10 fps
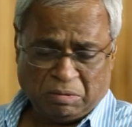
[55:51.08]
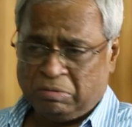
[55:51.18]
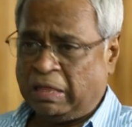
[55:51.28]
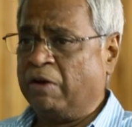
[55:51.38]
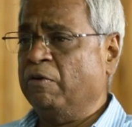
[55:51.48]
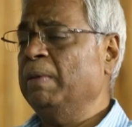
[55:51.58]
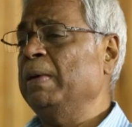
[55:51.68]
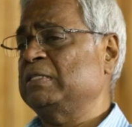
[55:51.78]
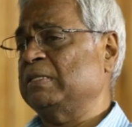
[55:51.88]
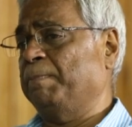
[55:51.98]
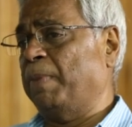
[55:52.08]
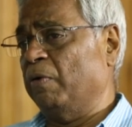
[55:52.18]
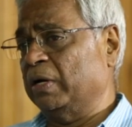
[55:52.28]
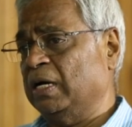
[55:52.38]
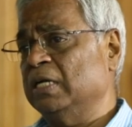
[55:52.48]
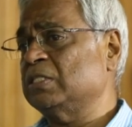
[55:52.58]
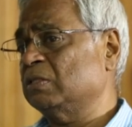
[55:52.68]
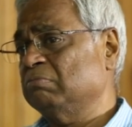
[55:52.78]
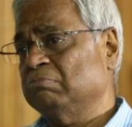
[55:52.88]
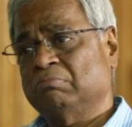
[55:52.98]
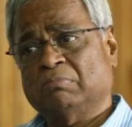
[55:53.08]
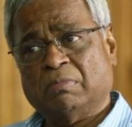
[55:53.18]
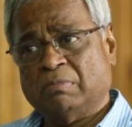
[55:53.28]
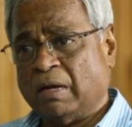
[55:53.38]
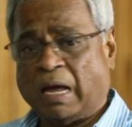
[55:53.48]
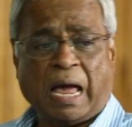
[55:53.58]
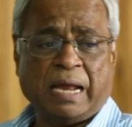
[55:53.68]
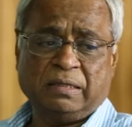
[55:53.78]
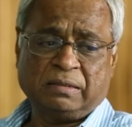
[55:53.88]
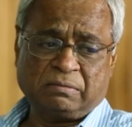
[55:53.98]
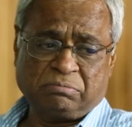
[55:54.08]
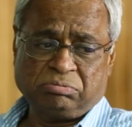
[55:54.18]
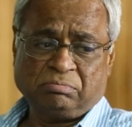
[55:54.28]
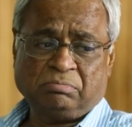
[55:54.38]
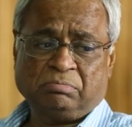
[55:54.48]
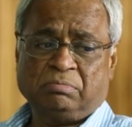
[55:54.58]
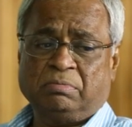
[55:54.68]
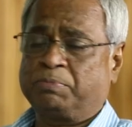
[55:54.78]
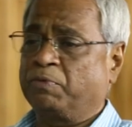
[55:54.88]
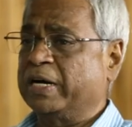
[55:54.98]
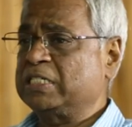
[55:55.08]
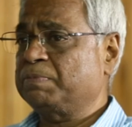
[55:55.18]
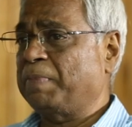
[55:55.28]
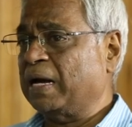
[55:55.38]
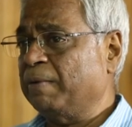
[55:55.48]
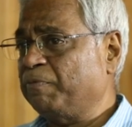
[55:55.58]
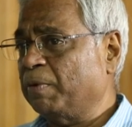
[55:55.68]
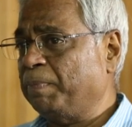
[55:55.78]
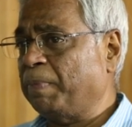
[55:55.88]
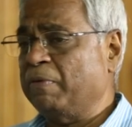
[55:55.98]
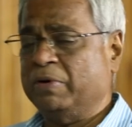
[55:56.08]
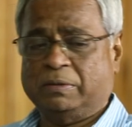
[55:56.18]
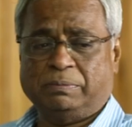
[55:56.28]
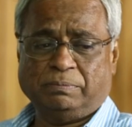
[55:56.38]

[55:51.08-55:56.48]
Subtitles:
There will be some power cuts, and it provides backup for power.